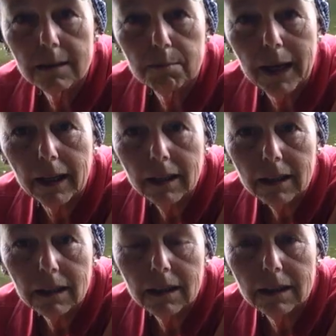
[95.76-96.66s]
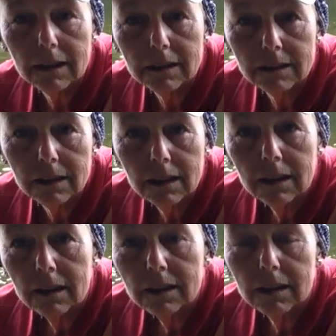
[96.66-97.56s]
like bannock,
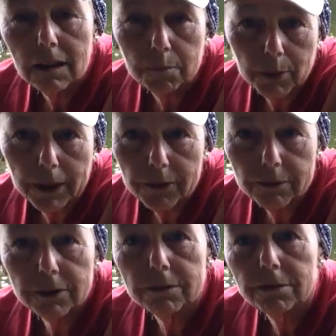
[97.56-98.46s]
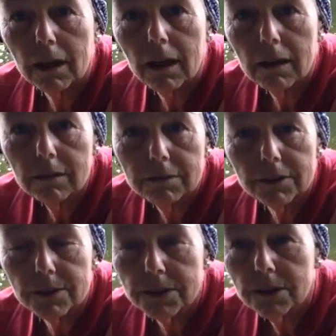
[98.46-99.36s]
bread over the fire. For
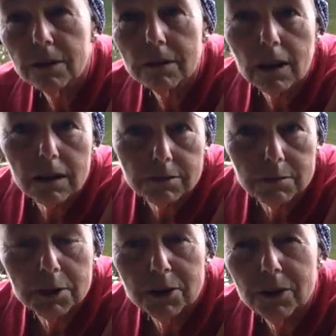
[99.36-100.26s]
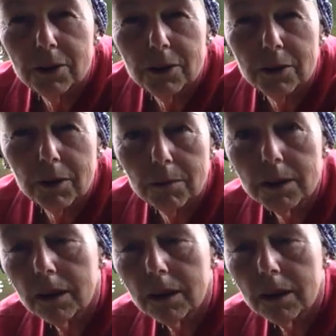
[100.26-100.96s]
those that are familiar, you know what I'm